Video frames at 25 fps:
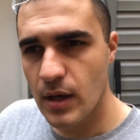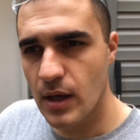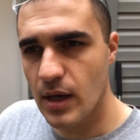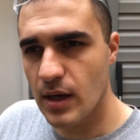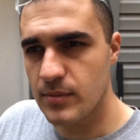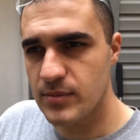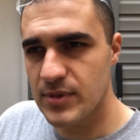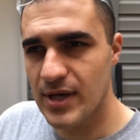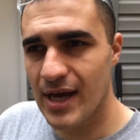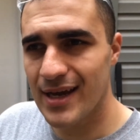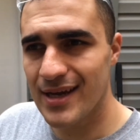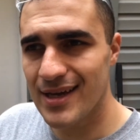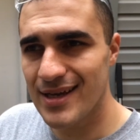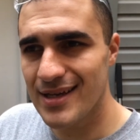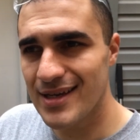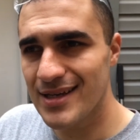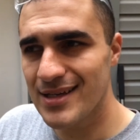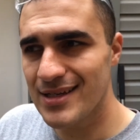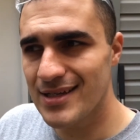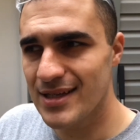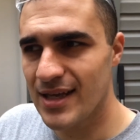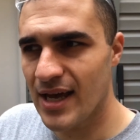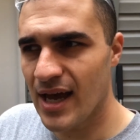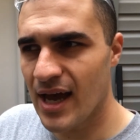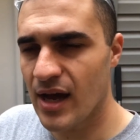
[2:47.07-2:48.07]
I'm tying it
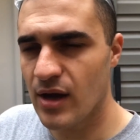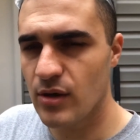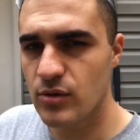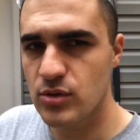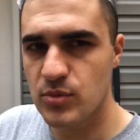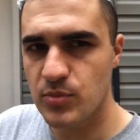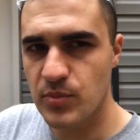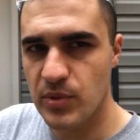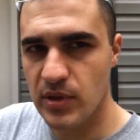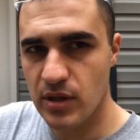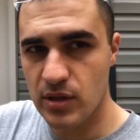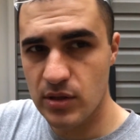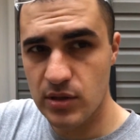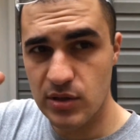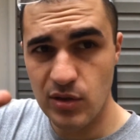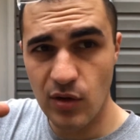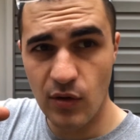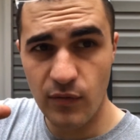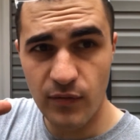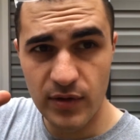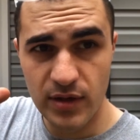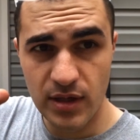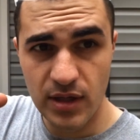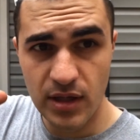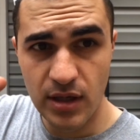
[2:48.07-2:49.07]
into the house because
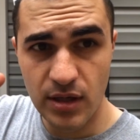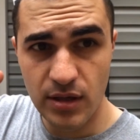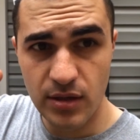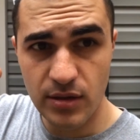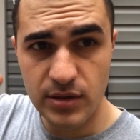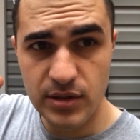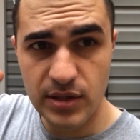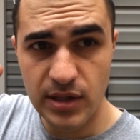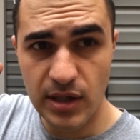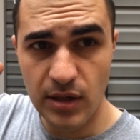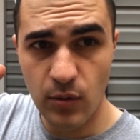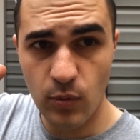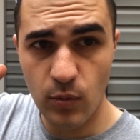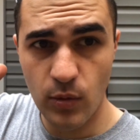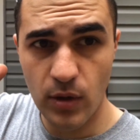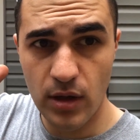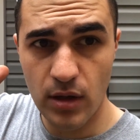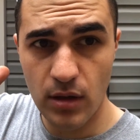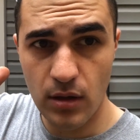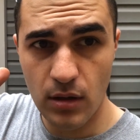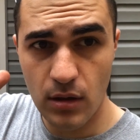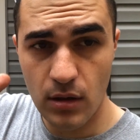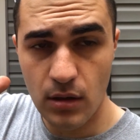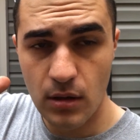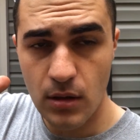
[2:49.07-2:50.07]
over the years it
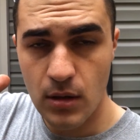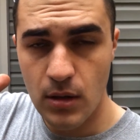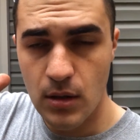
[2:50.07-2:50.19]
will